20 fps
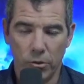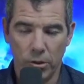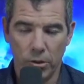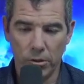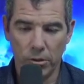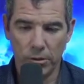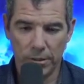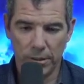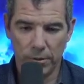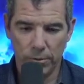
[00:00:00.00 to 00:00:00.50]

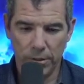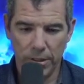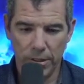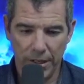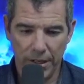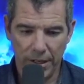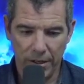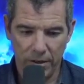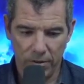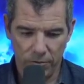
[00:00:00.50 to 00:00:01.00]
currently we
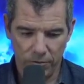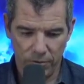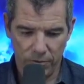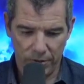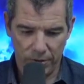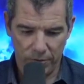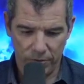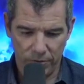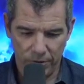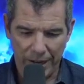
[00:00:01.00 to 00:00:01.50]
have
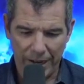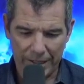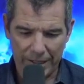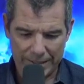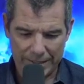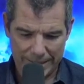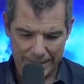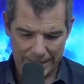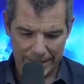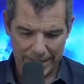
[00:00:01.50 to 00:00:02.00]

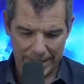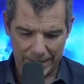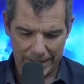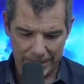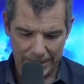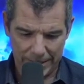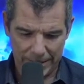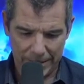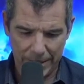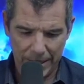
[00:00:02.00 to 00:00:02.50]

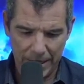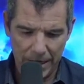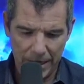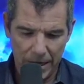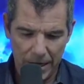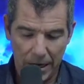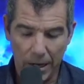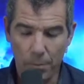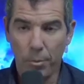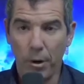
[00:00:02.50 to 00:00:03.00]
vaccine
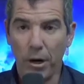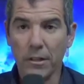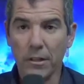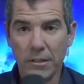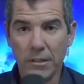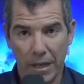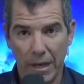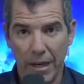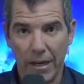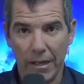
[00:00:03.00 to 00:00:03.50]

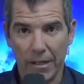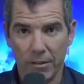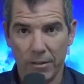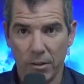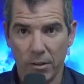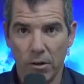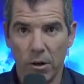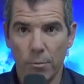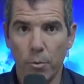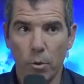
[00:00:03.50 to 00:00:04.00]
apartheid.
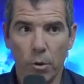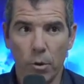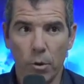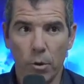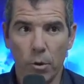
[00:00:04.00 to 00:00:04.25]
There are poor